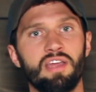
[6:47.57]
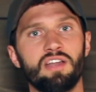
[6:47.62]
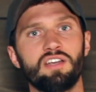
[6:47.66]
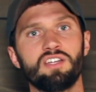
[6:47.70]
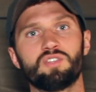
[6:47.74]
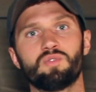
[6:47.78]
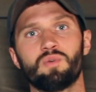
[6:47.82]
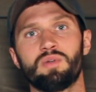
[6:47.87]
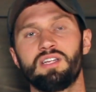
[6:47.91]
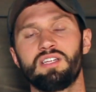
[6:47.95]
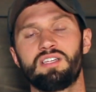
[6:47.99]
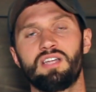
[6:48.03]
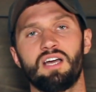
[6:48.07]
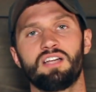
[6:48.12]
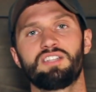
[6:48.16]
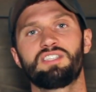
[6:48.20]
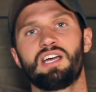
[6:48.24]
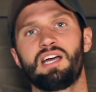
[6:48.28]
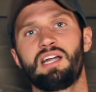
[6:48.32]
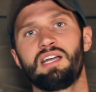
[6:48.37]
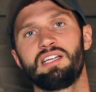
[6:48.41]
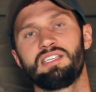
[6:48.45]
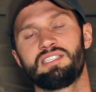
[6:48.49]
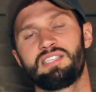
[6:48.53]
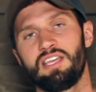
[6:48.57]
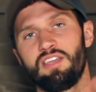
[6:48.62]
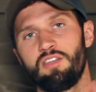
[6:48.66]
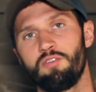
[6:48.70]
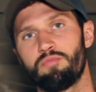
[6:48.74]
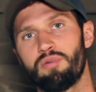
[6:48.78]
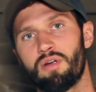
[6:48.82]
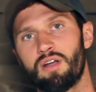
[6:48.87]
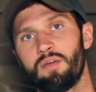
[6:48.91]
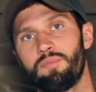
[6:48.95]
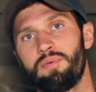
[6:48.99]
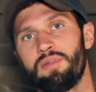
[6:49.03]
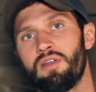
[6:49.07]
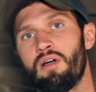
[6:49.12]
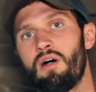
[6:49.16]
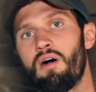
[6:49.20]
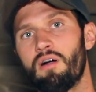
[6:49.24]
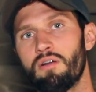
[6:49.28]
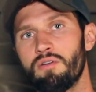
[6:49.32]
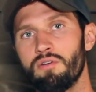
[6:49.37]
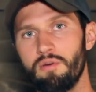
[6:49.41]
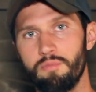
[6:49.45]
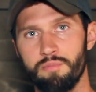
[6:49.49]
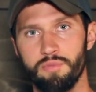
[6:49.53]
I just want to touch on is that you brought up an
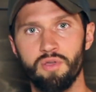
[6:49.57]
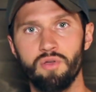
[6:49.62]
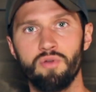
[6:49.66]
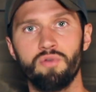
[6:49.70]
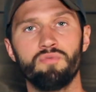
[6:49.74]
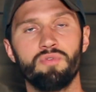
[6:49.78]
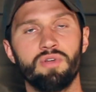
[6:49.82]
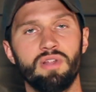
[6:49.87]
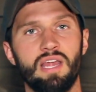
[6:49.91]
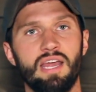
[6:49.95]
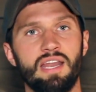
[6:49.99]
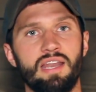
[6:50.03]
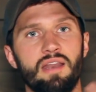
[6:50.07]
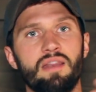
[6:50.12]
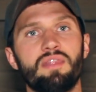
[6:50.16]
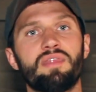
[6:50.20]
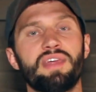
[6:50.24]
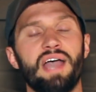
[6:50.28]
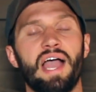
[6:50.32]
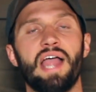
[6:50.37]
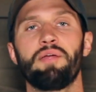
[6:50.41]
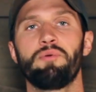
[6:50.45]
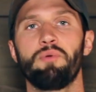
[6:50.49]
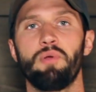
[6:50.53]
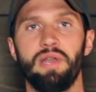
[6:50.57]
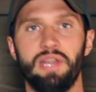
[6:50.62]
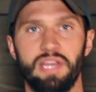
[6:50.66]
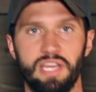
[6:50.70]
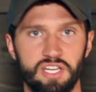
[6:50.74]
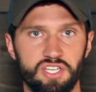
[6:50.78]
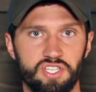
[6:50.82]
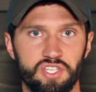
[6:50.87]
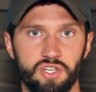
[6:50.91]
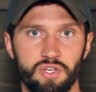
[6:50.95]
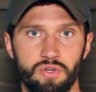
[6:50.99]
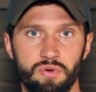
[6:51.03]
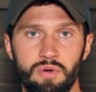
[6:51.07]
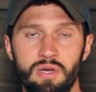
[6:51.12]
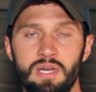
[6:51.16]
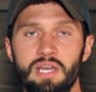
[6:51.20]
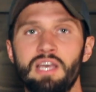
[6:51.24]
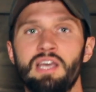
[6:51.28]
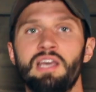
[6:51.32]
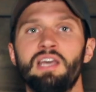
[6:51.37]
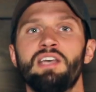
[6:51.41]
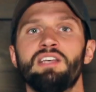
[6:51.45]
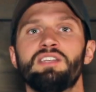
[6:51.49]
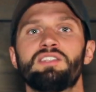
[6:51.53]
autoimmune related thyroid issue.
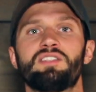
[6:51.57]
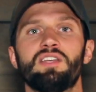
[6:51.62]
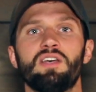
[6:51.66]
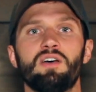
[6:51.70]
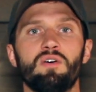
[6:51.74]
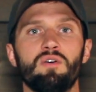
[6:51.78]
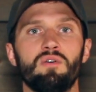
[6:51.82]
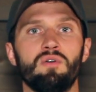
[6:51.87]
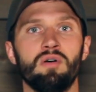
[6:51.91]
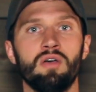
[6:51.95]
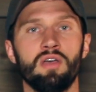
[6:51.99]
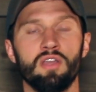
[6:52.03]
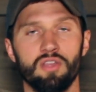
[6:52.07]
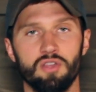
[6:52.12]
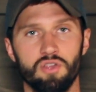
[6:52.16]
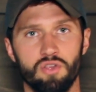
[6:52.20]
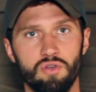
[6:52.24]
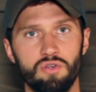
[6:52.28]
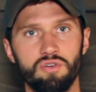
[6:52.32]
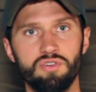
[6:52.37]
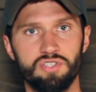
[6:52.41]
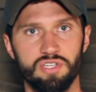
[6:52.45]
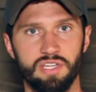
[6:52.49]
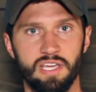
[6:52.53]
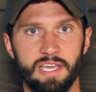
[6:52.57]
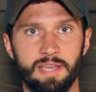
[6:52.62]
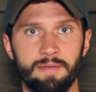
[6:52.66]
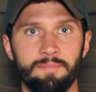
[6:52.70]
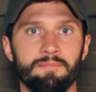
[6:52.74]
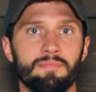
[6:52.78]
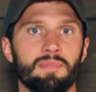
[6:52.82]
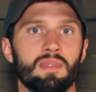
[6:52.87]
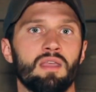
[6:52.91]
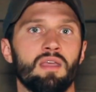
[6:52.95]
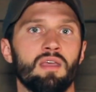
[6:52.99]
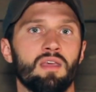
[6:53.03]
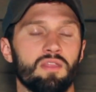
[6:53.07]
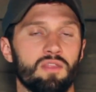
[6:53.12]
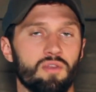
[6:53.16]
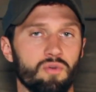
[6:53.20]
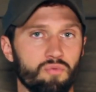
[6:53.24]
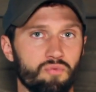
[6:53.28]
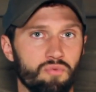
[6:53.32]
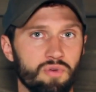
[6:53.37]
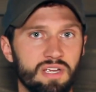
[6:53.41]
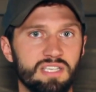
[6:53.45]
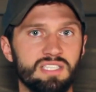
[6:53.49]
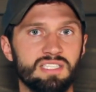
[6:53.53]
So usually the
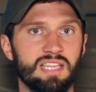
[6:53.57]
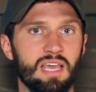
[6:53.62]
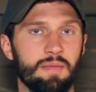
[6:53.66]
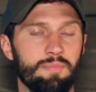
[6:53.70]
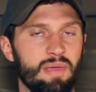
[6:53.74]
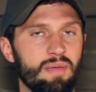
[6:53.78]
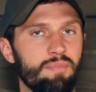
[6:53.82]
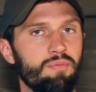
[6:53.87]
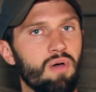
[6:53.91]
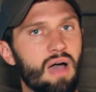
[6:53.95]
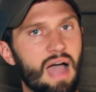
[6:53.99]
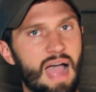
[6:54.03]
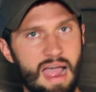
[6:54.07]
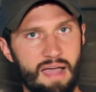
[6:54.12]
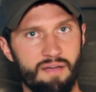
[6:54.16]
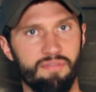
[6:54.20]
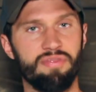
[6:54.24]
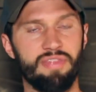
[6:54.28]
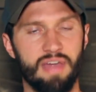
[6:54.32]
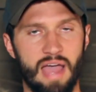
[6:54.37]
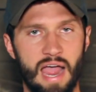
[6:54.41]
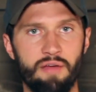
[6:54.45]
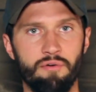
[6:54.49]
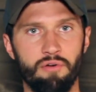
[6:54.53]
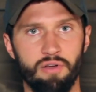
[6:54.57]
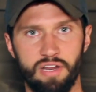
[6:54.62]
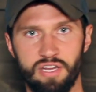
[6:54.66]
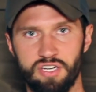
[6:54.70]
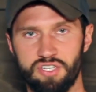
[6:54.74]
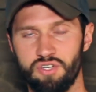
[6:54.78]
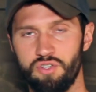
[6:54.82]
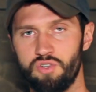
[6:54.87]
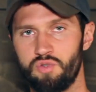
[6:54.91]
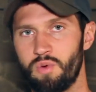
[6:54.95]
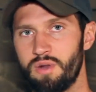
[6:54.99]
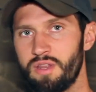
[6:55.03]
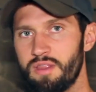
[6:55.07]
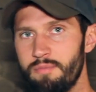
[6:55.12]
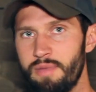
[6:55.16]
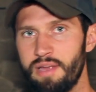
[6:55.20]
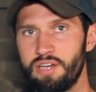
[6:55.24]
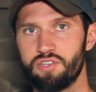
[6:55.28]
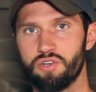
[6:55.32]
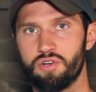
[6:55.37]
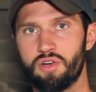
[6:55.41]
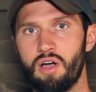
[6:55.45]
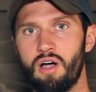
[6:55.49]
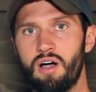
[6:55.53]
reason that people have thyroid issues, one of the
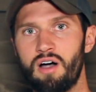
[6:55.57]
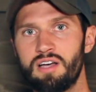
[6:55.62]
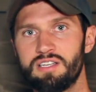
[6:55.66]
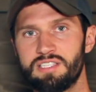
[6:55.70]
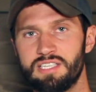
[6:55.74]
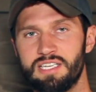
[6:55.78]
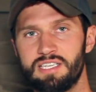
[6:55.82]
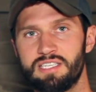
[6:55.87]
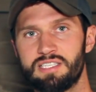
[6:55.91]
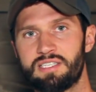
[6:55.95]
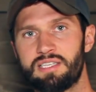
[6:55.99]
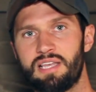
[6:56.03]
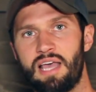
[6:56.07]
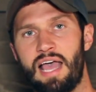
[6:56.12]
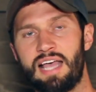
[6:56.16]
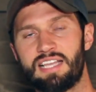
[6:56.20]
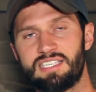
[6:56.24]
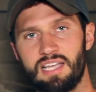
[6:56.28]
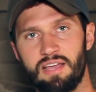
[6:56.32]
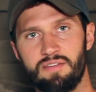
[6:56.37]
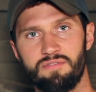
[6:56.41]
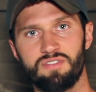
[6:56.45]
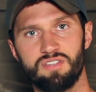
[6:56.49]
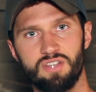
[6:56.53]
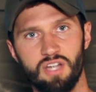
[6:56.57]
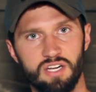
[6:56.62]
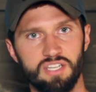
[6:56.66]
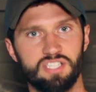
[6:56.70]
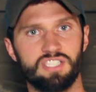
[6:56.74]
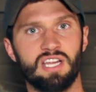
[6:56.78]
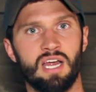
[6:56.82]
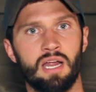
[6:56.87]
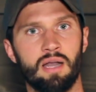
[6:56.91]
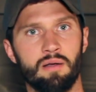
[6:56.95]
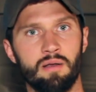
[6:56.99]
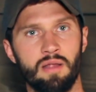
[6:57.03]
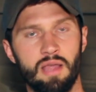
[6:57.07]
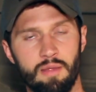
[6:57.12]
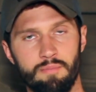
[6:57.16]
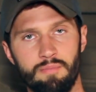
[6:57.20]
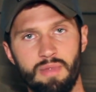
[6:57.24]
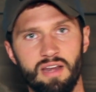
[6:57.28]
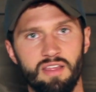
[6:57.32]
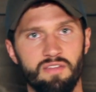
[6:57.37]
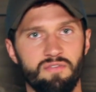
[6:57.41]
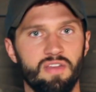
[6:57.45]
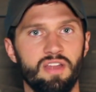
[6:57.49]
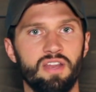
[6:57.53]
major causes, as I've touched on in
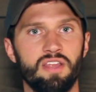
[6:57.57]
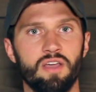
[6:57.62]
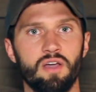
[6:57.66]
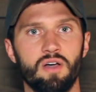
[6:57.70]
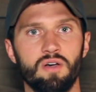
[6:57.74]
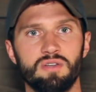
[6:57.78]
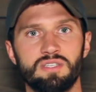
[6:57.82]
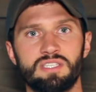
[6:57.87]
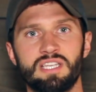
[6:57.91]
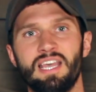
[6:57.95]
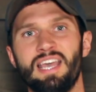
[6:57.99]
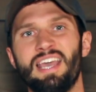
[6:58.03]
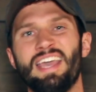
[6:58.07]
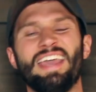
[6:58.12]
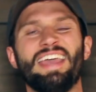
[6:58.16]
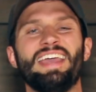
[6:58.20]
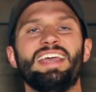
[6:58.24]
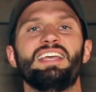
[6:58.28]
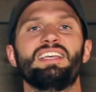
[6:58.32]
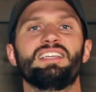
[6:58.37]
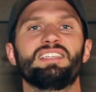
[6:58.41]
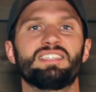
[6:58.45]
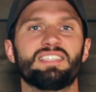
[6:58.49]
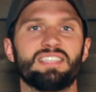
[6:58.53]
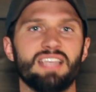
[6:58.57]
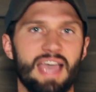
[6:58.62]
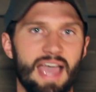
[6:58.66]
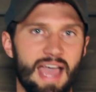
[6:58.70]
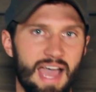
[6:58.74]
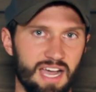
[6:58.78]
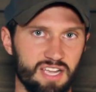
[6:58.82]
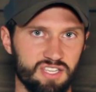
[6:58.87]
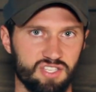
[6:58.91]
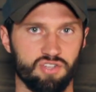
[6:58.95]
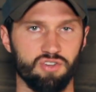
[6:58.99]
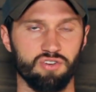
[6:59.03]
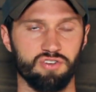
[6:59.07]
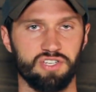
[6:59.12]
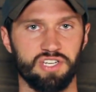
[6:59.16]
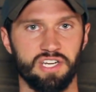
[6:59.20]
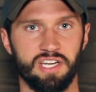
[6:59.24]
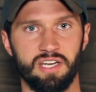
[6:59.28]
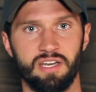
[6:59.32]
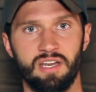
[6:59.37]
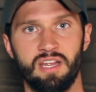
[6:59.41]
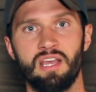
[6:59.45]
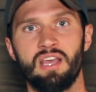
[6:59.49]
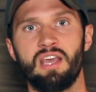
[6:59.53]
many videos, is
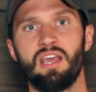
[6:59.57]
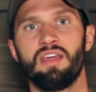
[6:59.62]
estrogen.